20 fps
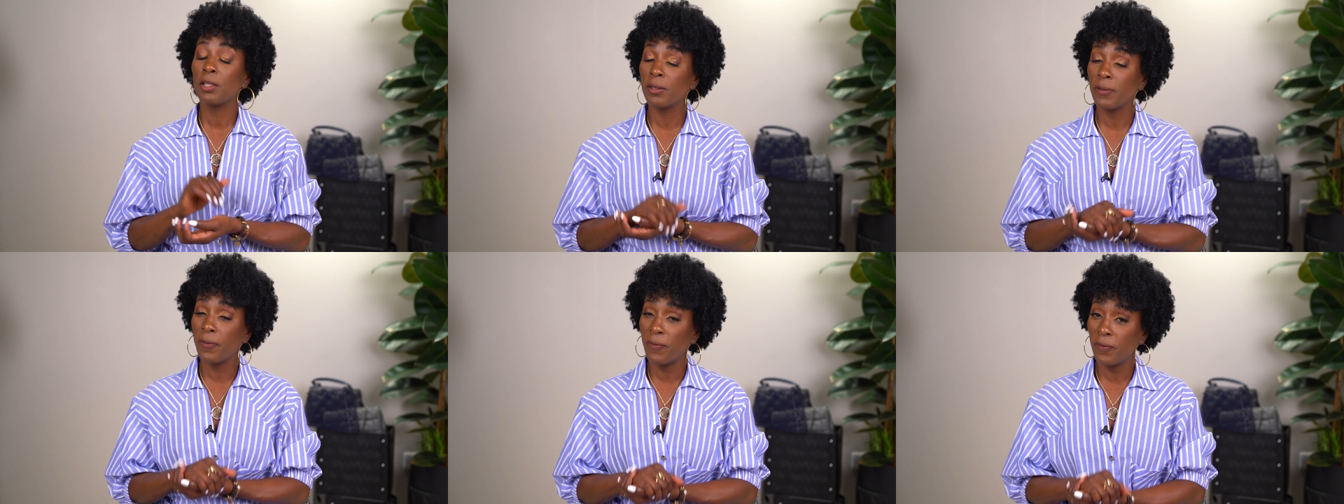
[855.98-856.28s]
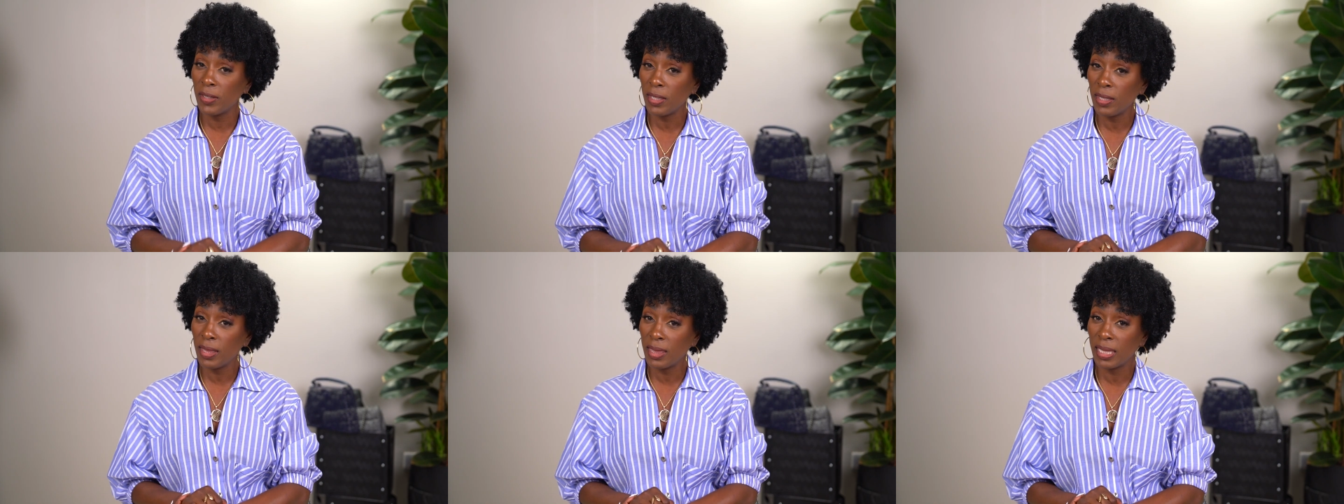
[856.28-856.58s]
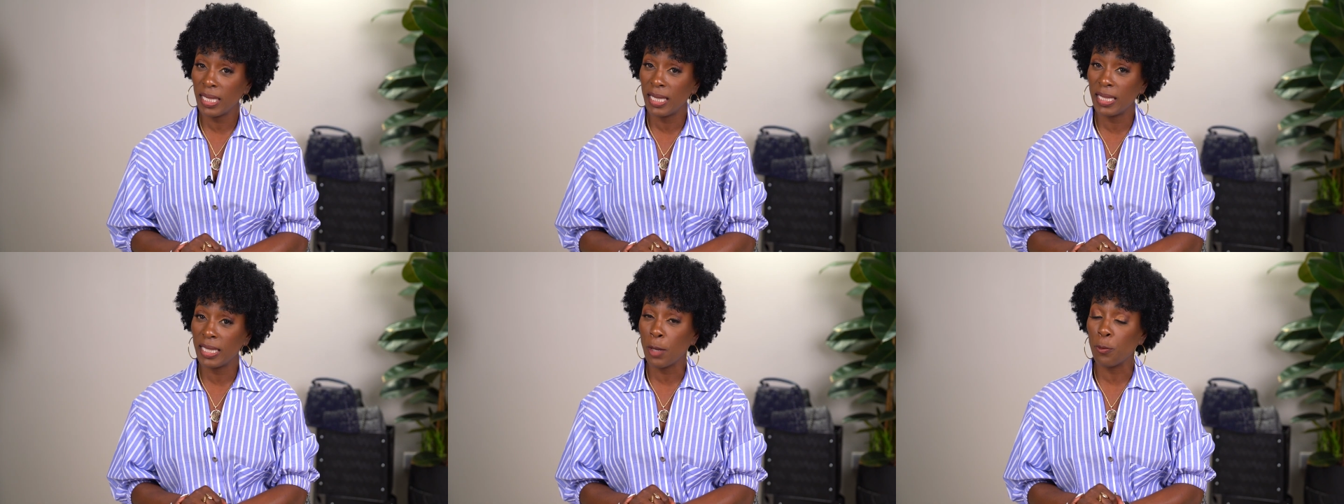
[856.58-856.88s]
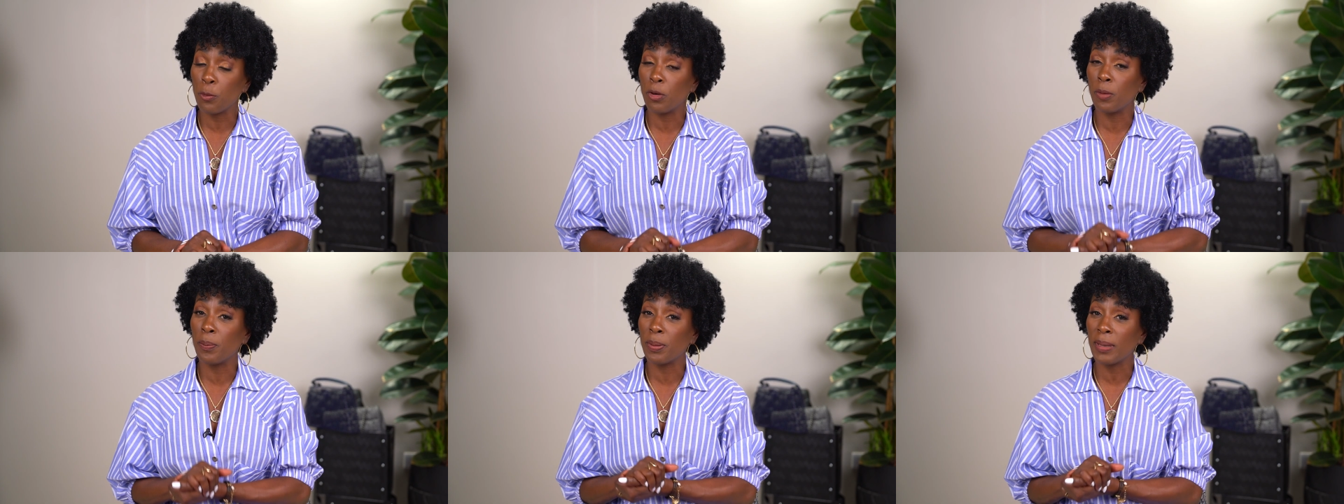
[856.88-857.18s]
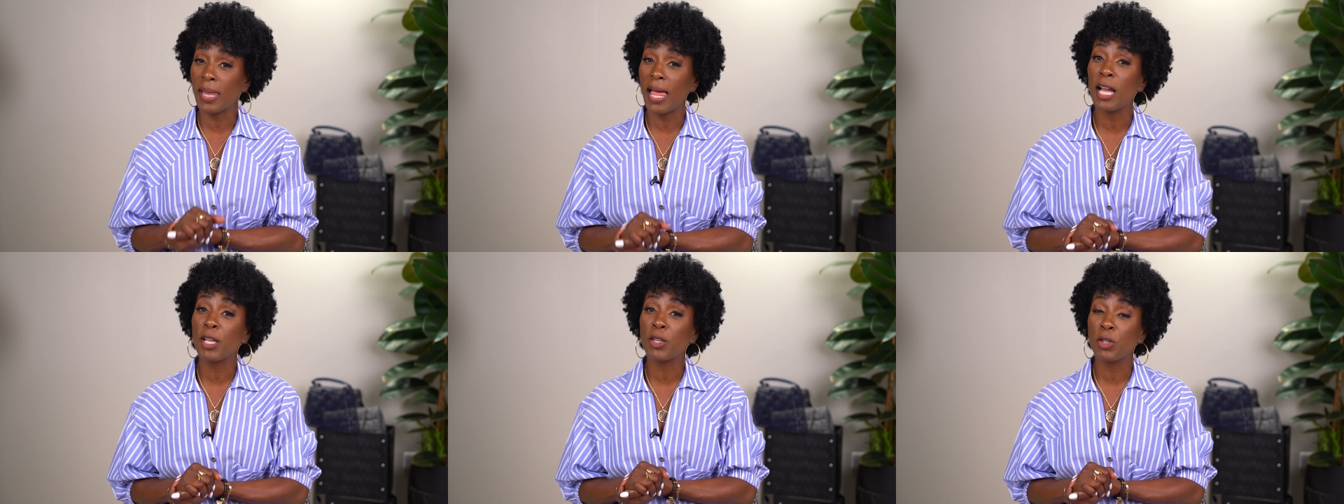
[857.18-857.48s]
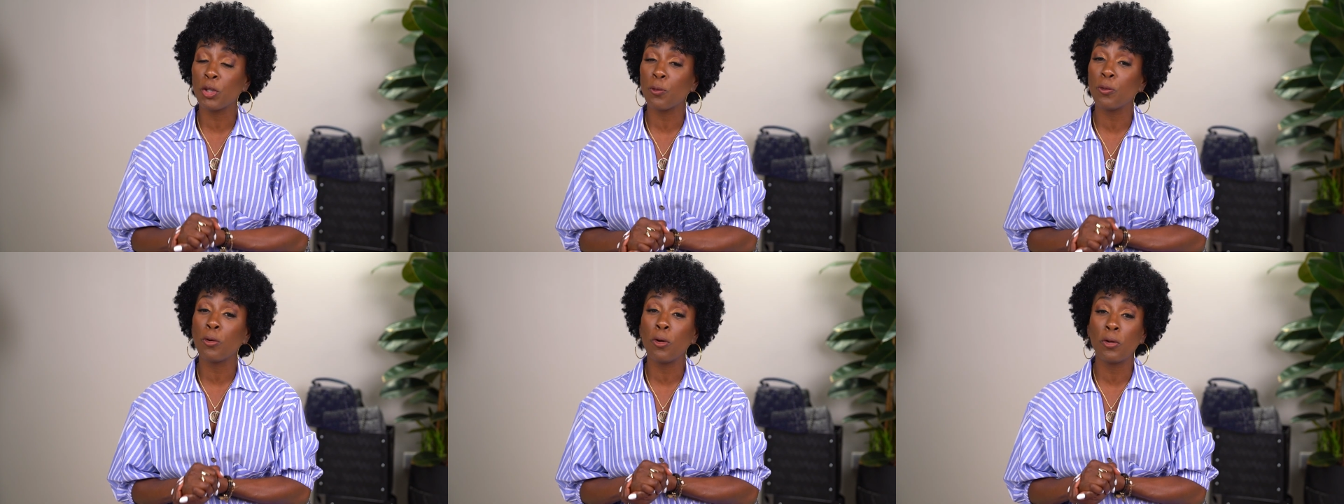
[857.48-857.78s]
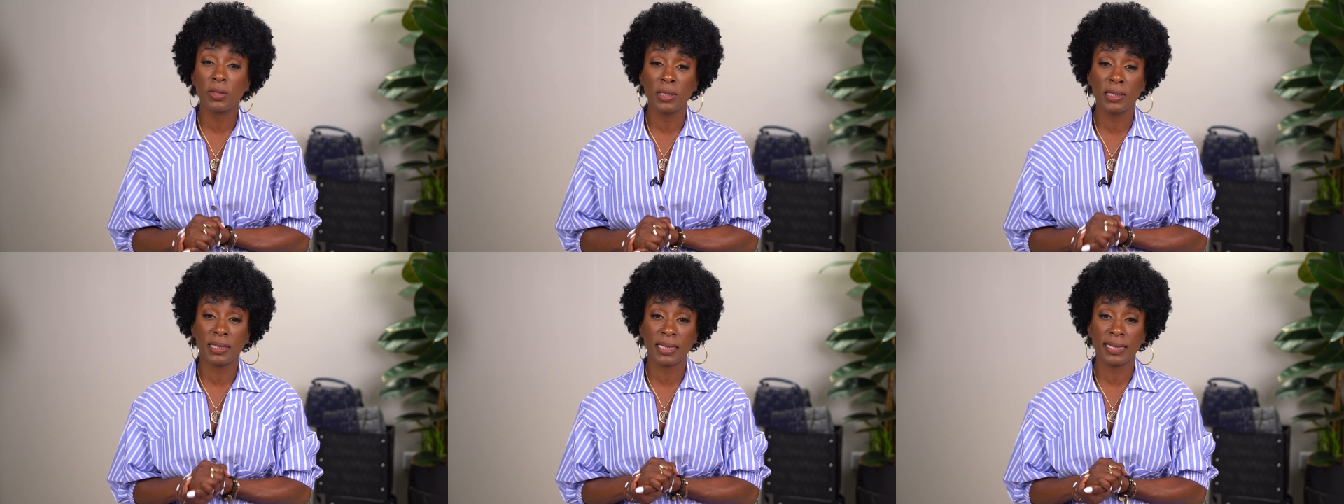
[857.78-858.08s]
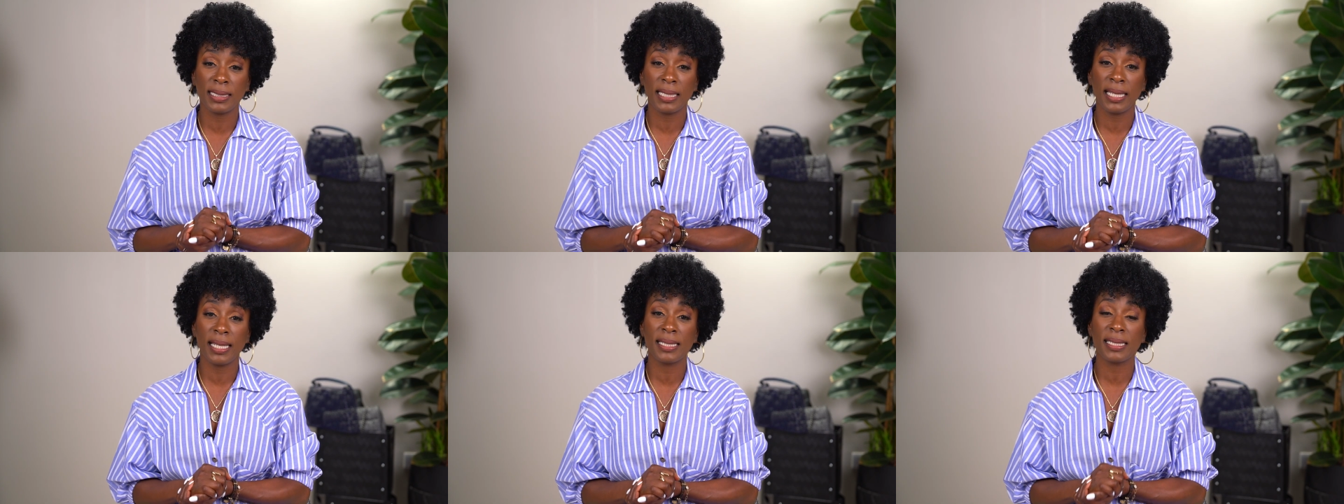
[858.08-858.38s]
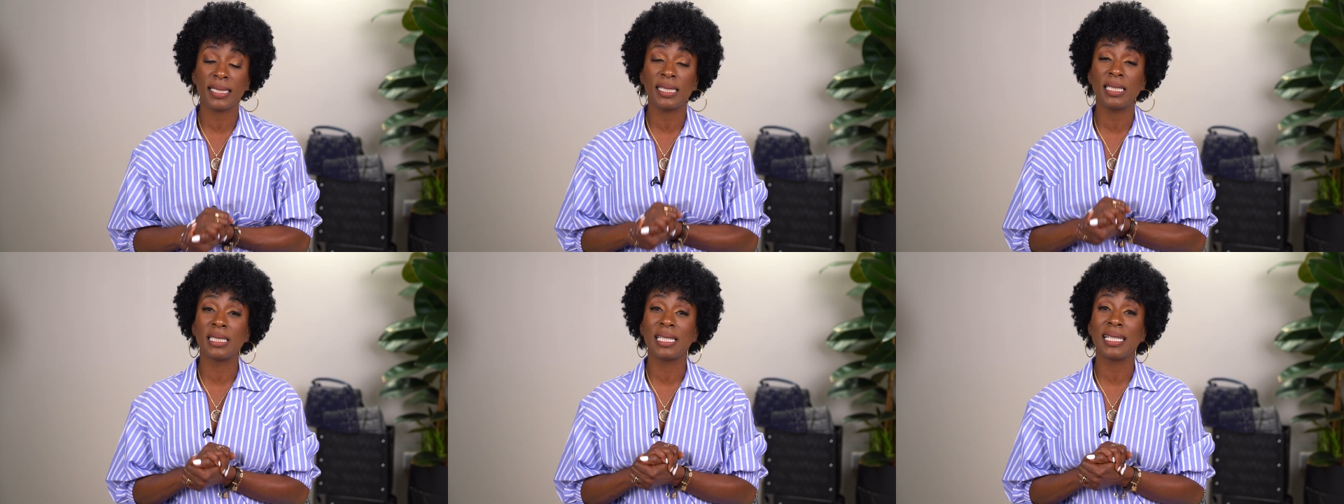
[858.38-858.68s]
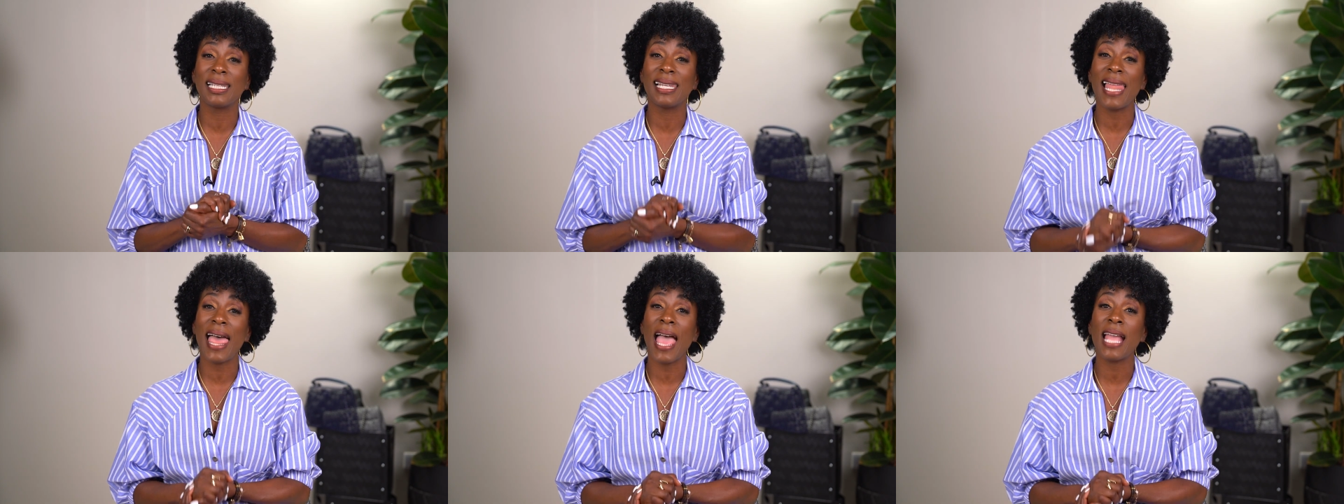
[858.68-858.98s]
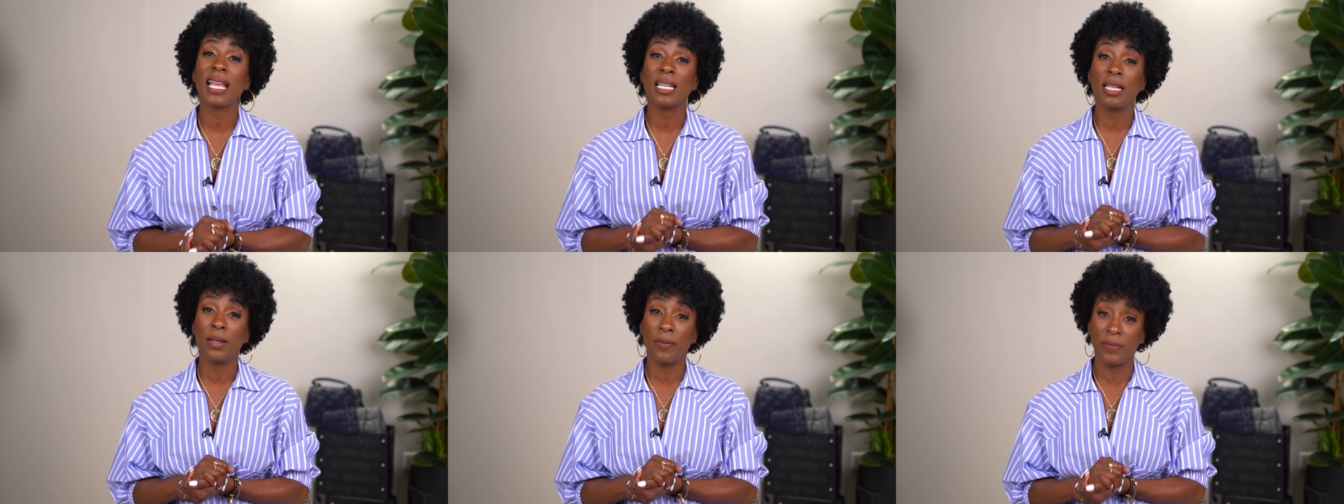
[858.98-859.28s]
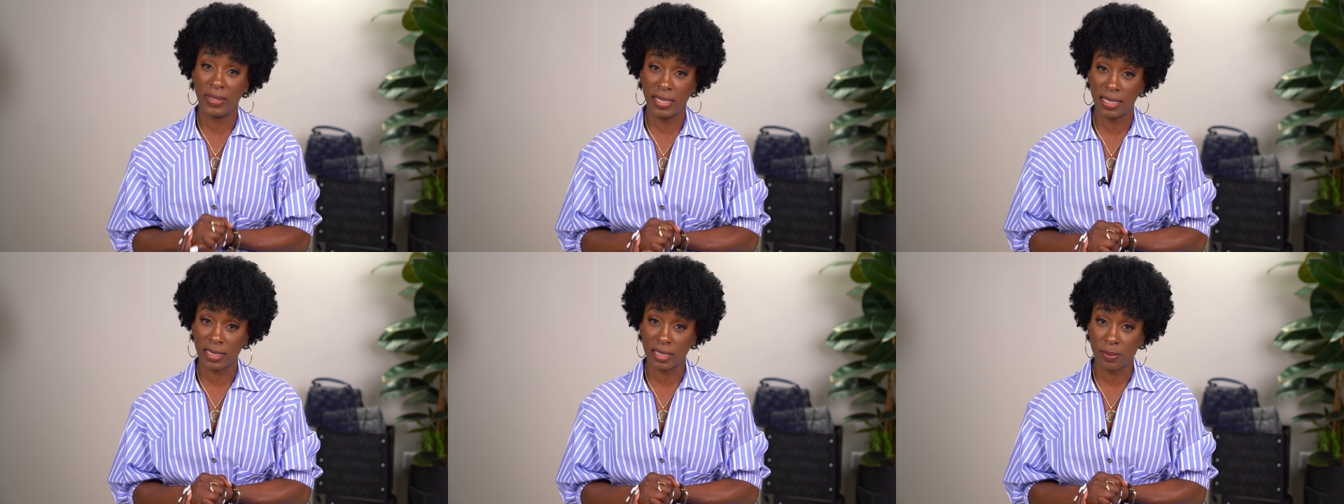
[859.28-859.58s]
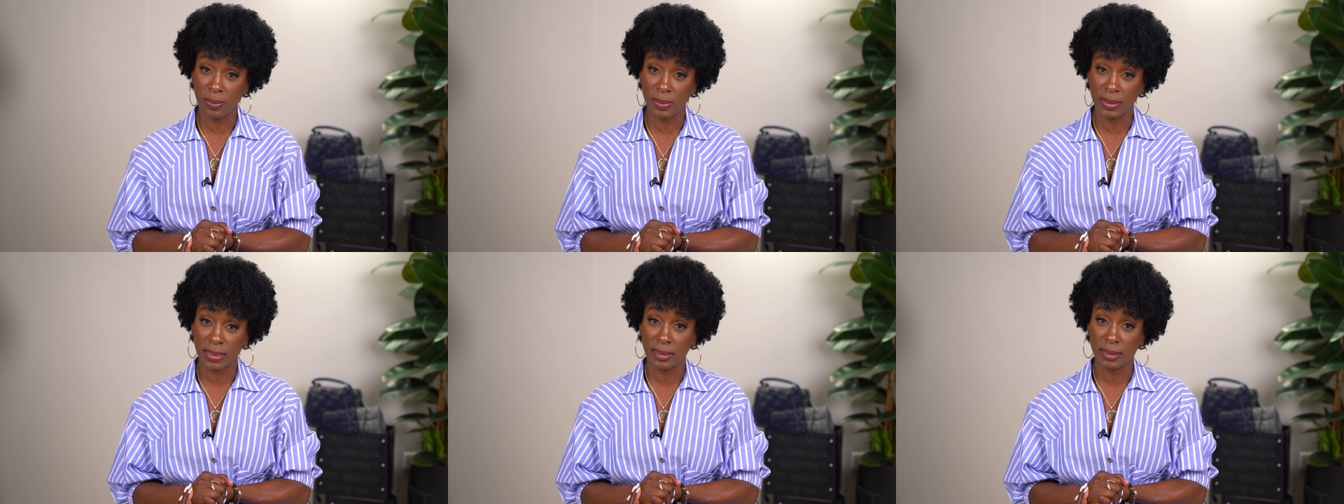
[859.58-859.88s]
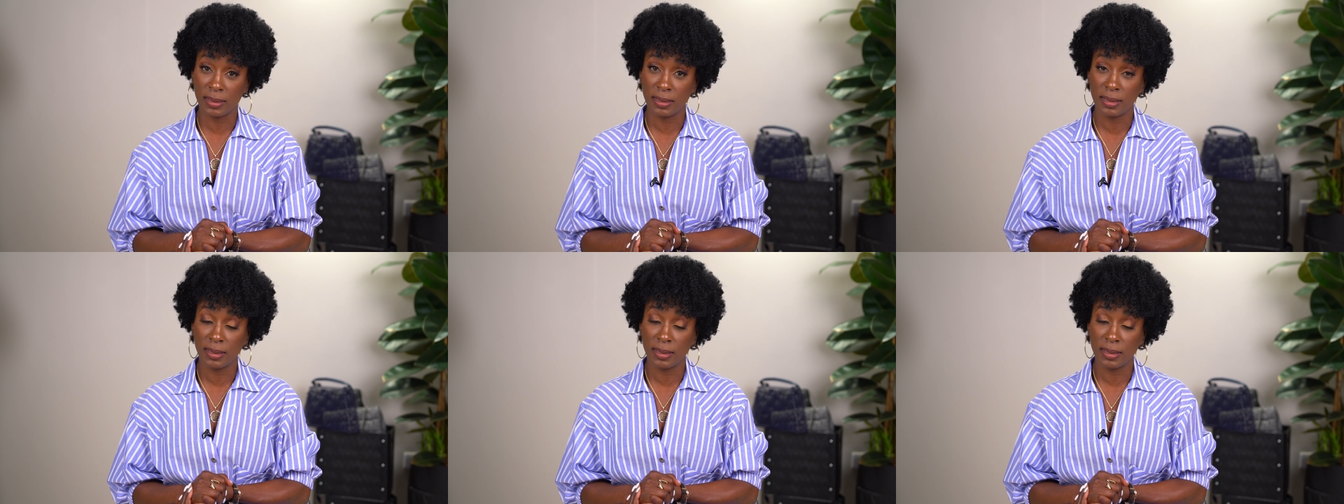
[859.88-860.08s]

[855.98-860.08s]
the fifth thing that will block your road to success is lack of discipline.